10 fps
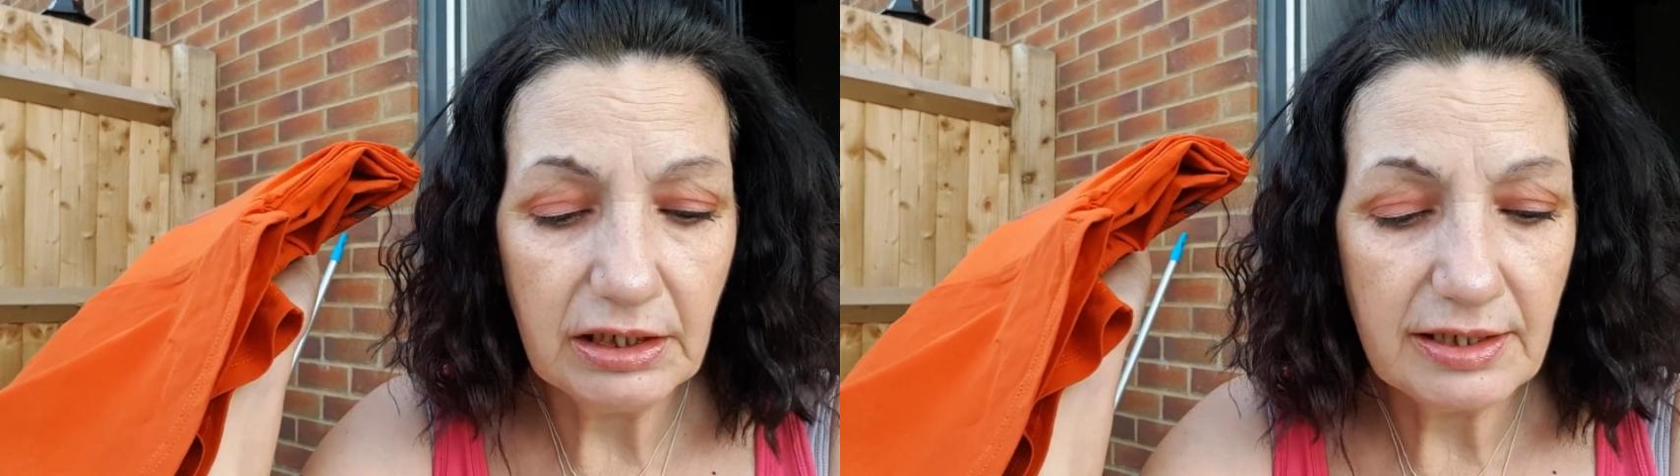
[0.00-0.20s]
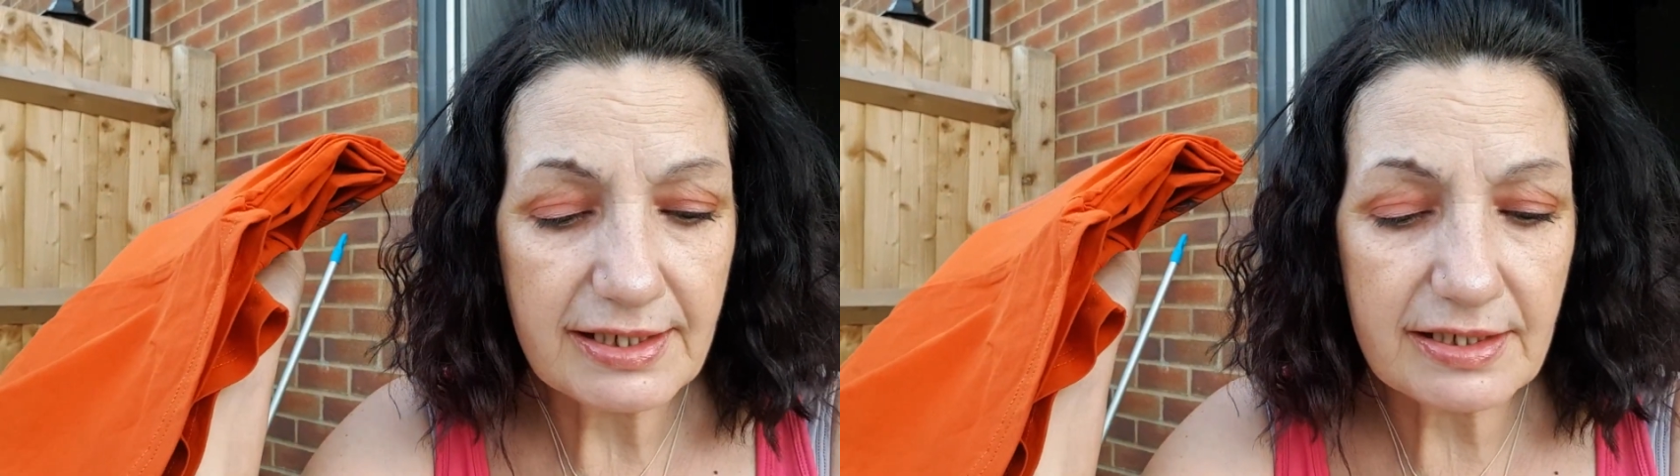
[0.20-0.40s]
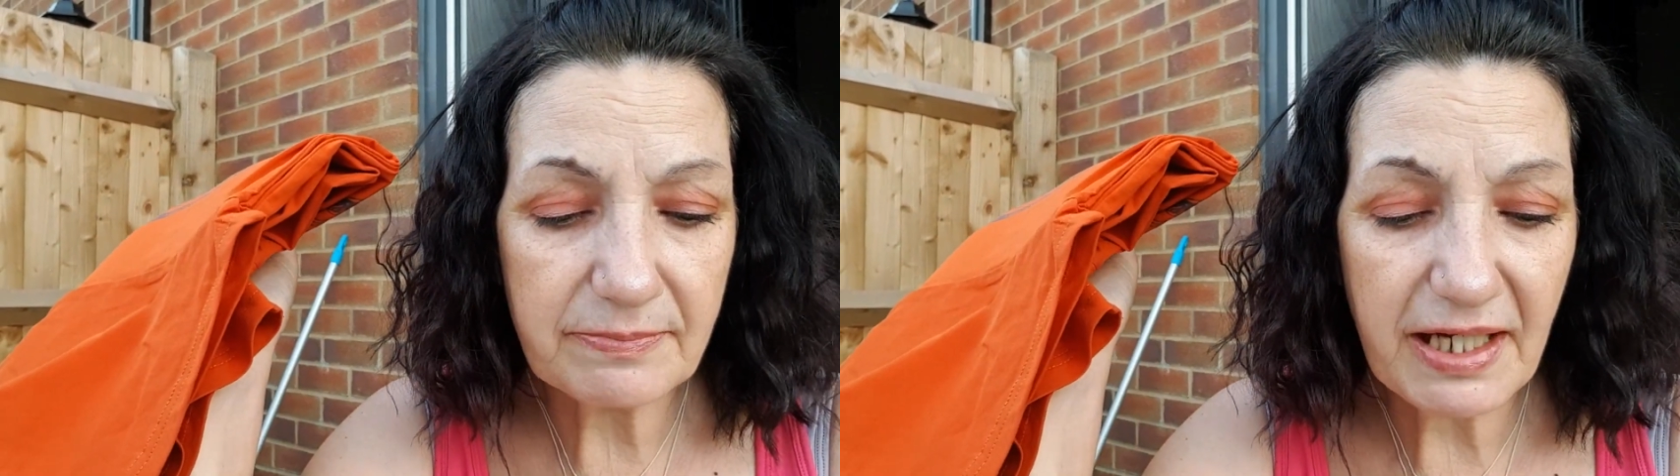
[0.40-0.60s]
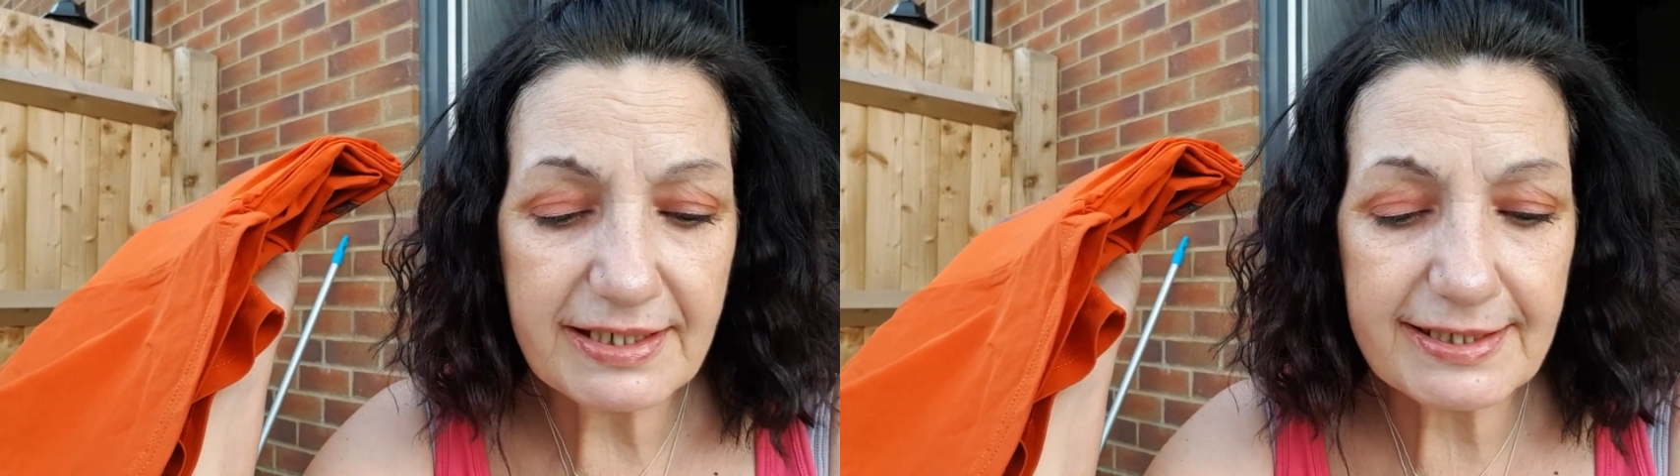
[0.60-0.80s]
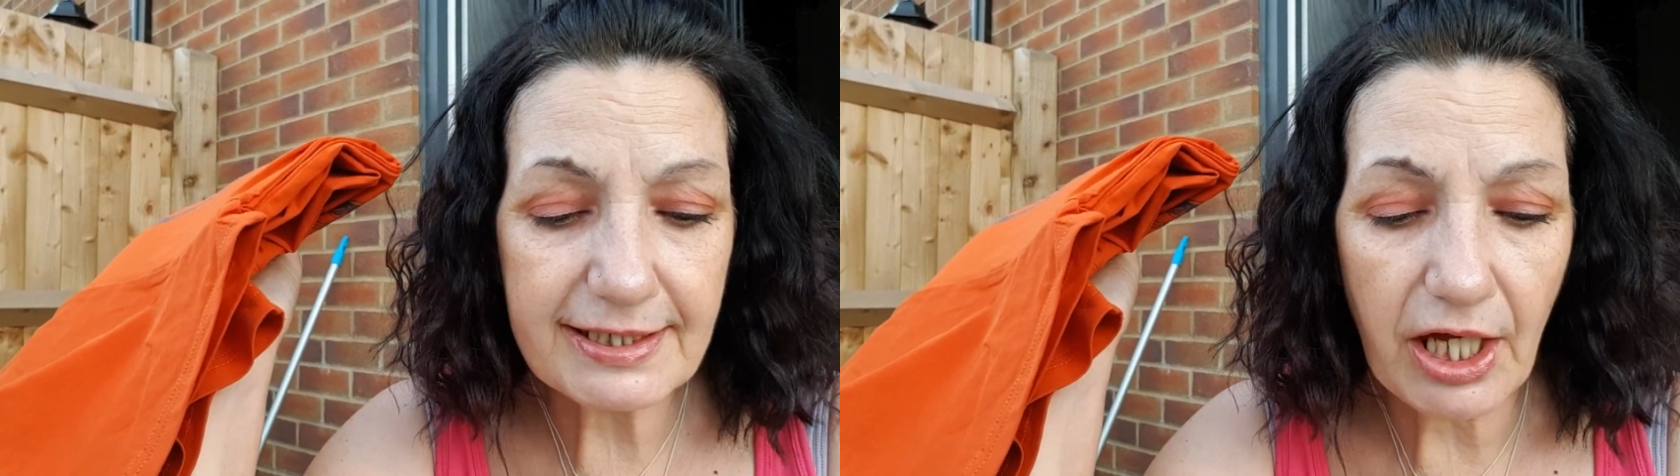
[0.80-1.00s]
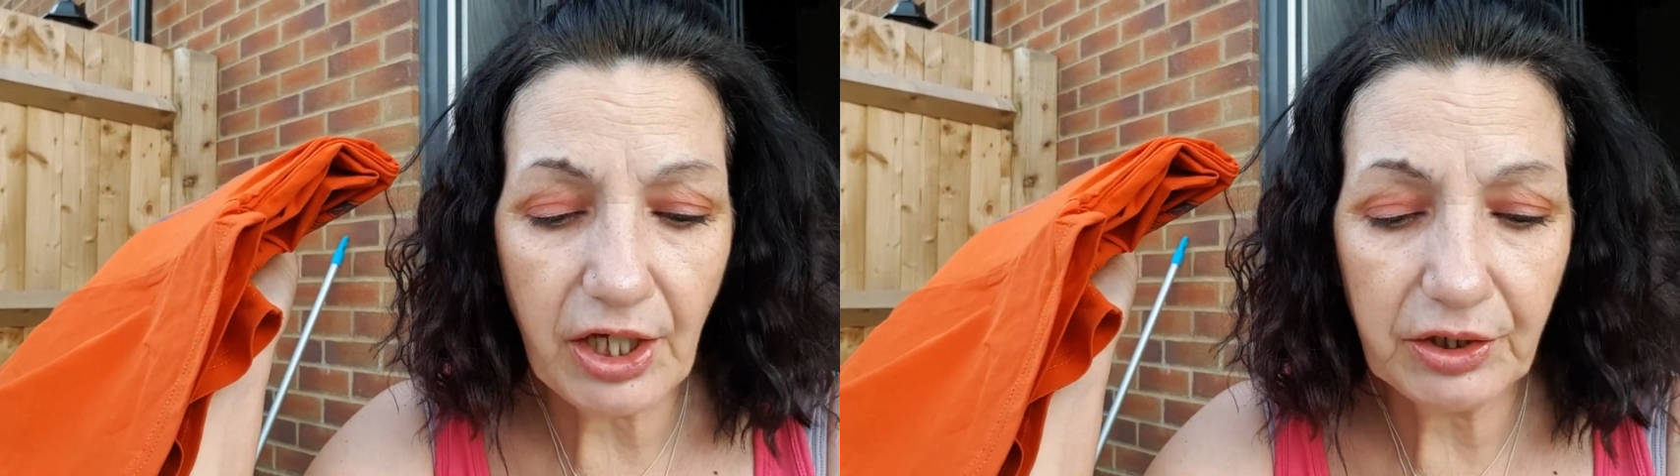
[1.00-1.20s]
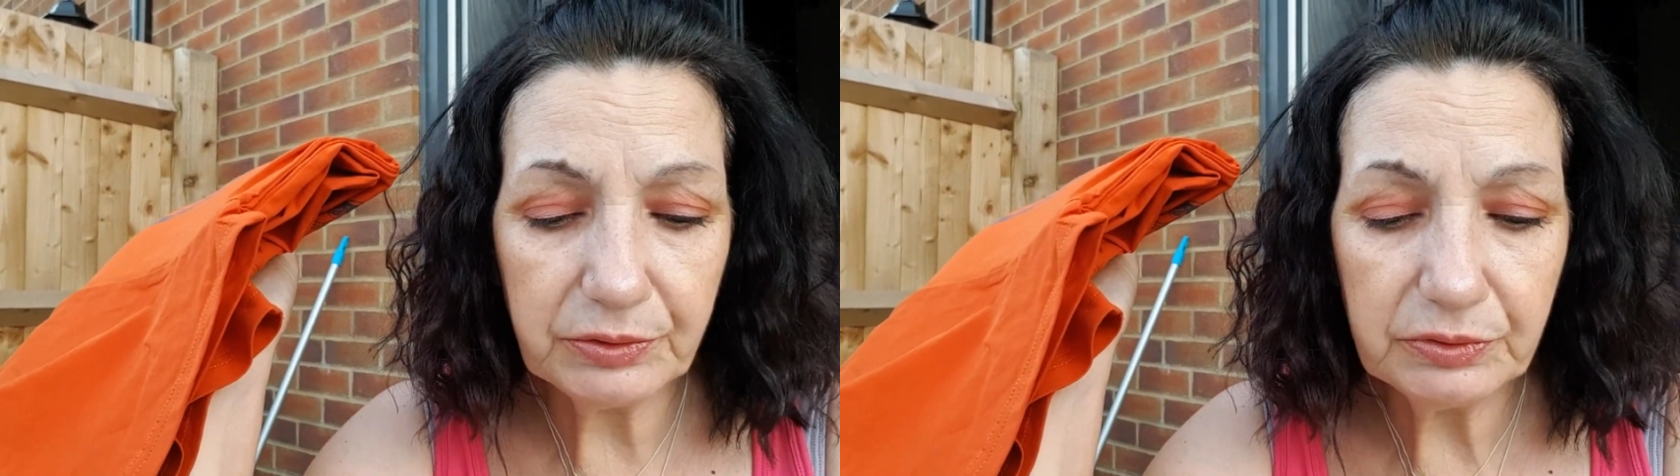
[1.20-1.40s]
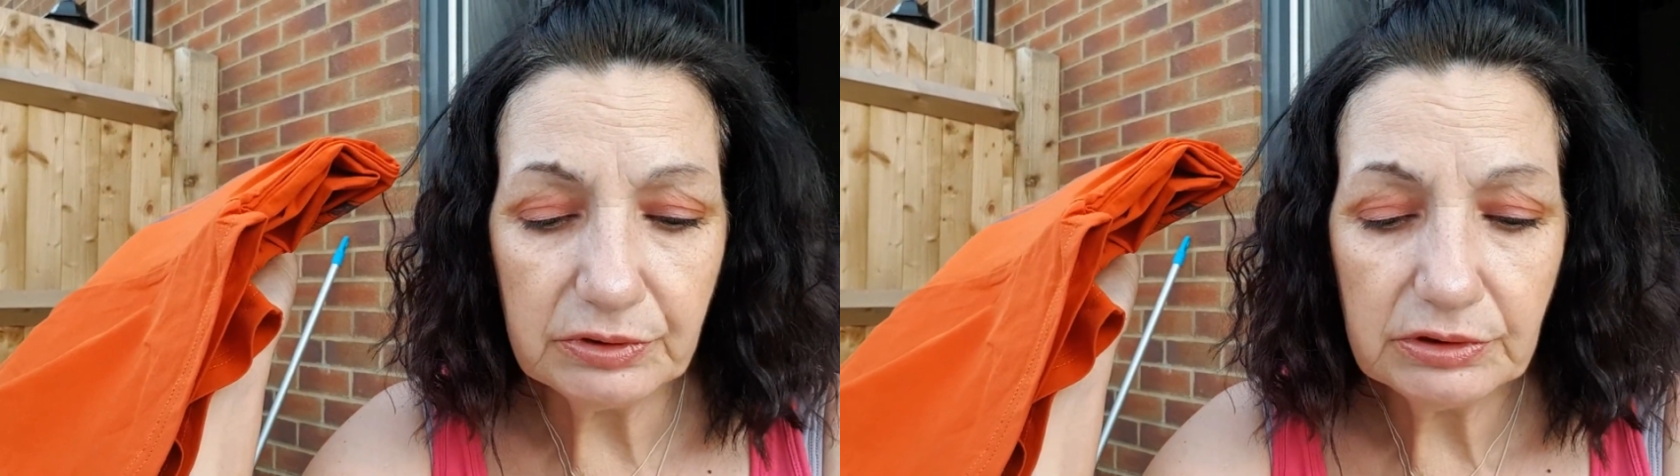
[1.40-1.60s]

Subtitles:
This is by So.